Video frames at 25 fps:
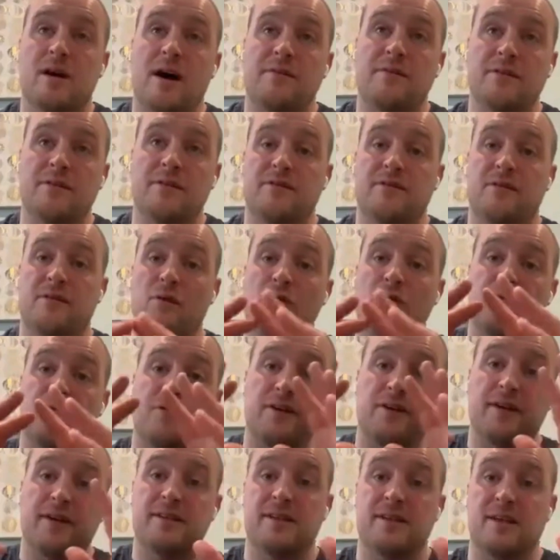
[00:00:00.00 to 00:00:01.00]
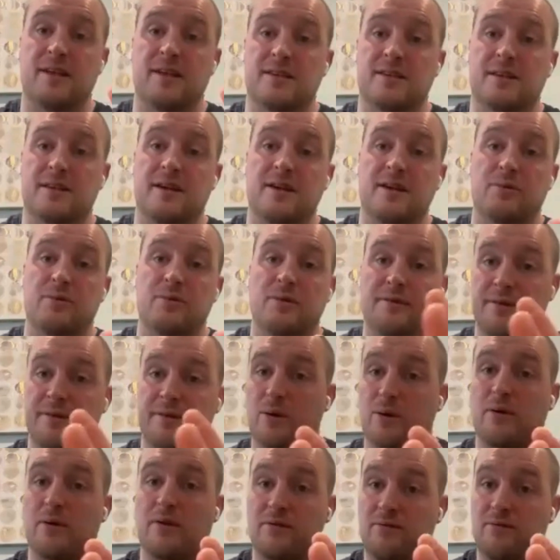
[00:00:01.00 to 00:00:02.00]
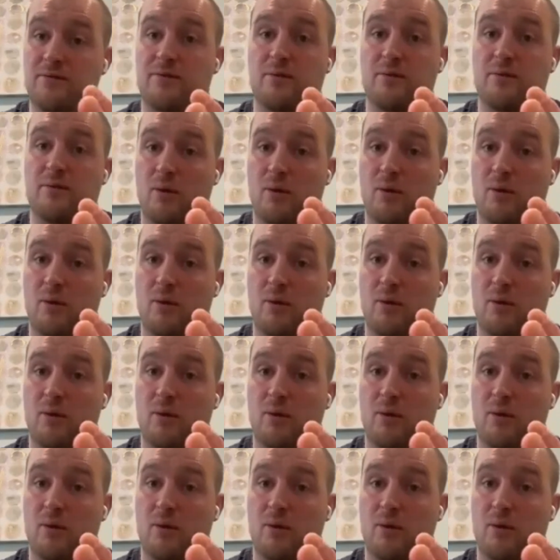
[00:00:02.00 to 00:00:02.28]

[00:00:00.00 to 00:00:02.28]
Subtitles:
have a full 360 review of